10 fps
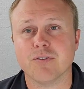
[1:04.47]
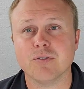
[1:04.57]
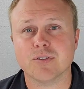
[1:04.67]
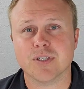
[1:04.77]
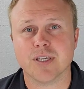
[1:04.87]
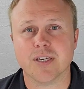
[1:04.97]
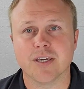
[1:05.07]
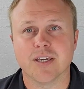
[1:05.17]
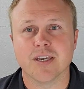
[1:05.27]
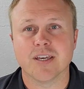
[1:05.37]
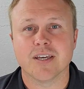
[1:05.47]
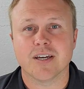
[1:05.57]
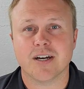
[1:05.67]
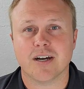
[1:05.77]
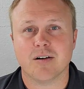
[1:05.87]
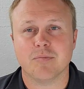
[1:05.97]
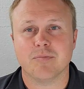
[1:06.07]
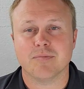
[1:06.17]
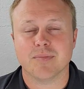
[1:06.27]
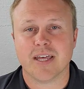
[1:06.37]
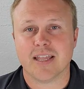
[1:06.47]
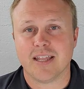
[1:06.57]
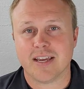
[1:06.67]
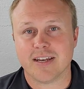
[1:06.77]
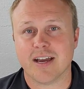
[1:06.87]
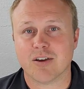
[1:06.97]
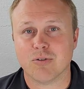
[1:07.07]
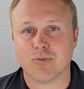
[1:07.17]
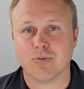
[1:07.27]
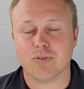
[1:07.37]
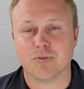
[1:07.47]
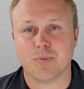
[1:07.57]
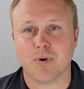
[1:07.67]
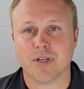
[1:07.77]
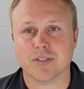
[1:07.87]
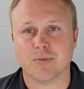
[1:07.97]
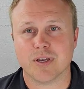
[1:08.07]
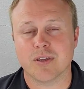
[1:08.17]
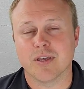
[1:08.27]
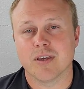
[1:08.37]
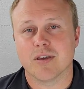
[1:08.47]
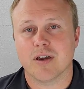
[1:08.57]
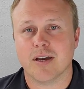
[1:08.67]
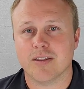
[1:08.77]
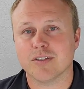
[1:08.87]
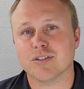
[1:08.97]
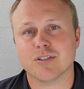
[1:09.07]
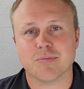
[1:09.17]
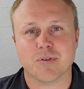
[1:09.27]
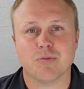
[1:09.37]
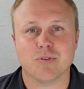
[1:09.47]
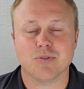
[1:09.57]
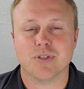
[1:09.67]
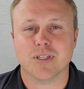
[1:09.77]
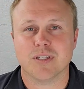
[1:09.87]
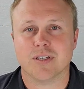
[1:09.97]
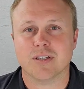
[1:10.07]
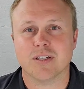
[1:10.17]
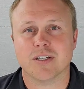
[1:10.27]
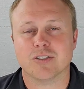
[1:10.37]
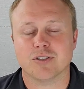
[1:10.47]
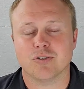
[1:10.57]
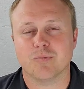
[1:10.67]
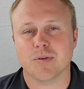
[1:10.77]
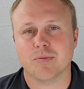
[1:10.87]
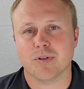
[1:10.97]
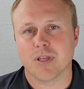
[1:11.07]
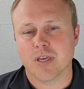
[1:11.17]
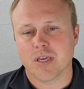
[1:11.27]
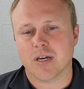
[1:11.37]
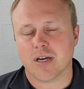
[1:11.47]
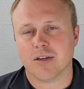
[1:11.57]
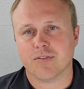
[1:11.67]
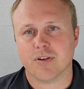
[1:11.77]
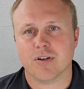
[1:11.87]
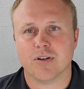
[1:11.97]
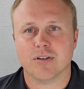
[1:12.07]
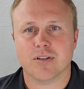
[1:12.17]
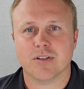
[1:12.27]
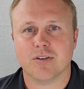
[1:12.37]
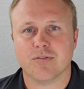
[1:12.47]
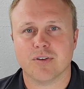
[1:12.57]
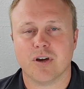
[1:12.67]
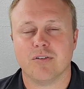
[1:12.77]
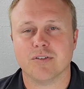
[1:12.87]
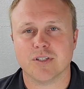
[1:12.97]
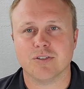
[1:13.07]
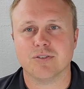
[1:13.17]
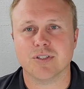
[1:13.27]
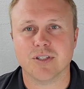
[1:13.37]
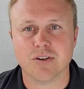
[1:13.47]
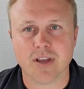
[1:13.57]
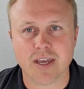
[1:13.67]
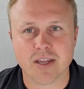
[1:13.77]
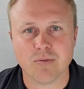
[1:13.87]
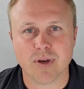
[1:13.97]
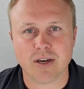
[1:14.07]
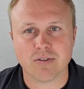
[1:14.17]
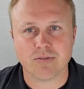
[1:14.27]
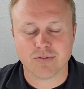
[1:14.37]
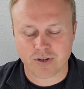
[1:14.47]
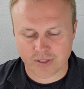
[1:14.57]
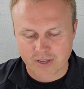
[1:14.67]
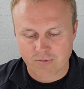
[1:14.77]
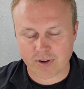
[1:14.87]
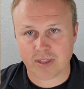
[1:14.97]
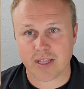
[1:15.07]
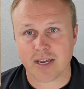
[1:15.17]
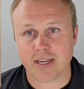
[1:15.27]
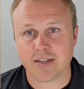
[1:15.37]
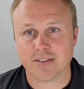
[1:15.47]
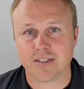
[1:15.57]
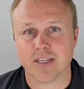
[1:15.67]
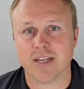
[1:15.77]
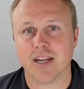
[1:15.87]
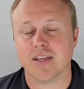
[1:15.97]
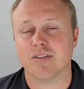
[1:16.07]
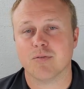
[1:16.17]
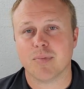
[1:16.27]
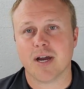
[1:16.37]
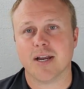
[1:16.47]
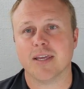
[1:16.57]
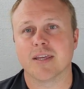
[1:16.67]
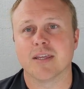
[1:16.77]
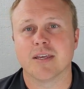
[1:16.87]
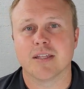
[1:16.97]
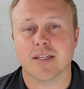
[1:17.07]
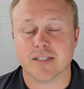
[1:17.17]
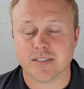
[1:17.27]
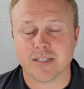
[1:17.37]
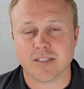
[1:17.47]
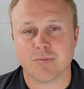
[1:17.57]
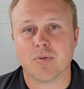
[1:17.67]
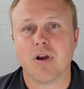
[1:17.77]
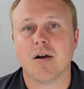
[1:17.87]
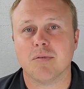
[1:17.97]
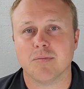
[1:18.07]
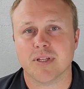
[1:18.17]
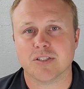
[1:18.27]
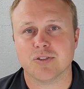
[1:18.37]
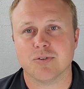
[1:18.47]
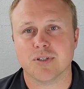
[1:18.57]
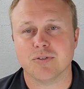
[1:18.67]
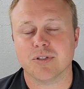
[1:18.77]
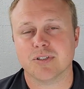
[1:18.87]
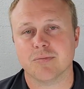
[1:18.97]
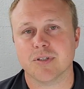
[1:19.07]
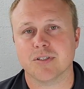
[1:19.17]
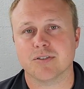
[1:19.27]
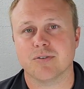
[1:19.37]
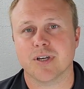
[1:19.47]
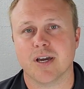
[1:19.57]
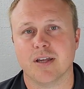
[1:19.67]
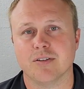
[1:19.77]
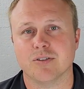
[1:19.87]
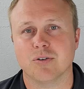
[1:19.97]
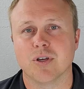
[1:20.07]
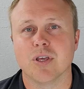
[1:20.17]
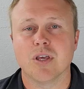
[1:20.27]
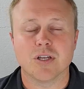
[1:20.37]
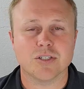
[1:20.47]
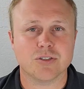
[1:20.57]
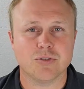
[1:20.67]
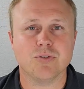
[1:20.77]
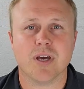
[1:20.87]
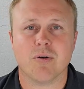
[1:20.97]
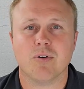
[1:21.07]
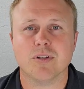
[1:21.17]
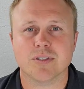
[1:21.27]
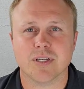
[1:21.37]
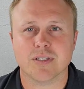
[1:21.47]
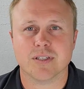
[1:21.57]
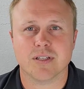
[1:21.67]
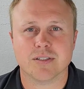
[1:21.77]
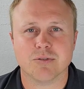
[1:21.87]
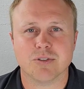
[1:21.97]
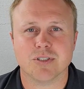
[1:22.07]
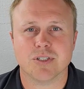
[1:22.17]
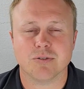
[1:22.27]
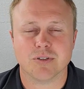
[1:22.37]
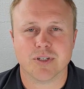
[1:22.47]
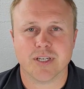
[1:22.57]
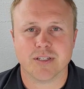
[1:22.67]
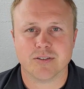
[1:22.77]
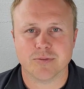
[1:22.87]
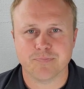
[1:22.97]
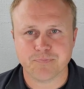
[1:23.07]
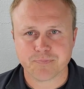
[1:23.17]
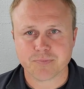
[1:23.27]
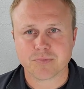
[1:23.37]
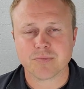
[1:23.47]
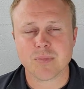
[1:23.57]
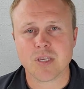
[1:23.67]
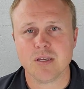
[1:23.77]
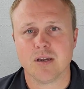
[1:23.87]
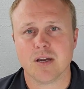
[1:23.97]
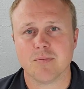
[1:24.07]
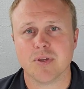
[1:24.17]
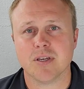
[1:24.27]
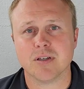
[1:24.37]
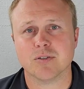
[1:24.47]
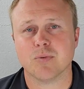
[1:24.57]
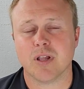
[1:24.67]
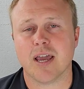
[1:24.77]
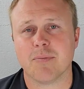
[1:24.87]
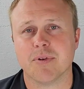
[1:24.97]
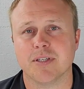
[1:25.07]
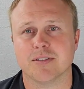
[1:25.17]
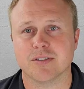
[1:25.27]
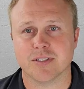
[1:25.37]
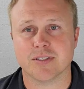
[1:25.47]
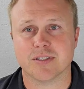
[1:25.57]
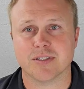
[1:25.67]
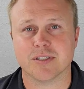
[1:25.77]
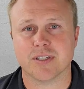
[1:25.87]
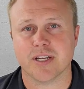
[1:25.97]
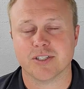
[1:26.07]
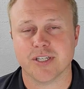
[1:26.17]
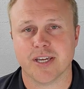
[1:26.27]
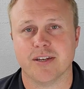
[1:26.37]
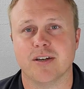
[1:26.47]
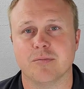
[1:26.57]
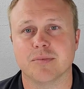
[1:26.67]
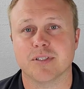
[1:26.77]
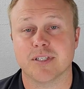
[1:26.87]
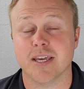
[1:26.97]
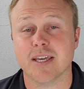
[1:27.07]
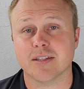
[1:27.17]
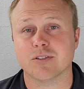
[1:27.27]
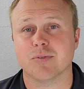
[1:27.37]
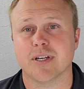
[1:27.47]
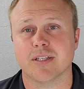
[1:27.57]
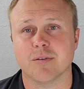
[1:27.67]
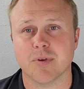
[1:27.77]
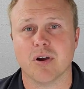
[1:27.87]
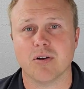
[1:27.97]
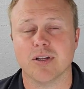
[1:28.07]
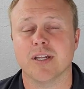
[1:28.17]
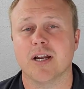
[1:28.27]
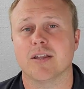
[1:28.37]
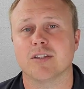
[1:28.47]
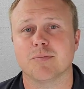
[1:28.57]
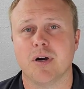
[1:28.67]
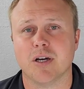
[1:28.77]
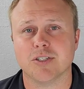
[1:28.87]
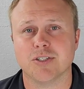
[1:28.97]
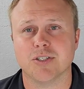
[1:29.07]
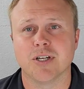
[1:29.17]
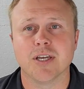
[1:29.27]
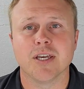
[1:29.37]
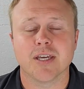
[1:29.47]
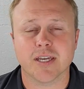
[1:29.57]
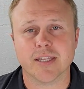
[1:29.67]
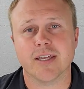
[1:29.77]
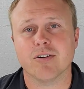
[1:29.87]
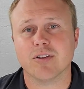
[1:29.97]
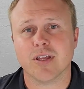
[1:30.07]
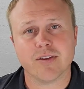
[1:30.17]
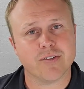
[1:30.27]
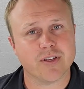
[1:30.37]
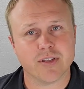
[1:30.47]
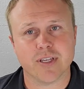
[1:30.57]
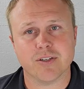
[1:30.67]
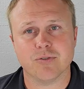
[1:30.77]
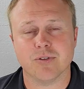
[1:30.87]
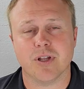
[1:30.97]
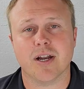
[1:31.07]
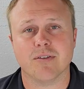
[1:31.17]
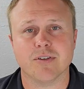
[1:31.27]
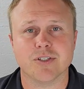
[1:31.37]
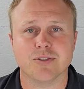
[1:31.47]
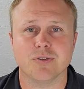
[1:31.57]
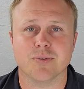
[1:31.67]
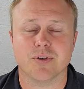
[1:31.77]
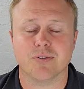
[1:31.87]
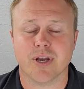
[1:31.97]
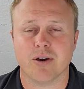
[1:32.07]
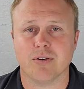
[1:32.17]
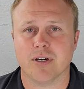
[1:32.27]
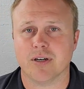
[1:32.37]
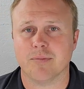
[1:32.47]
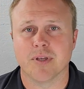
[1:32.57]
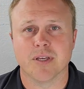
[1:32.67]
you see that line not go through those points, like this is something we'll do it in the clinic to show people. If they're, if all of a sudden you see their head way out in front and that red line doesn't hit any of their body, that's a problem. That's showing you that something is going on. So just do that once and see what you see with your kids. Because what will happen is this can actually end up staying this way, and it can be hard to get out of this posture. And later in life, it can lead to a lot of issues we know now,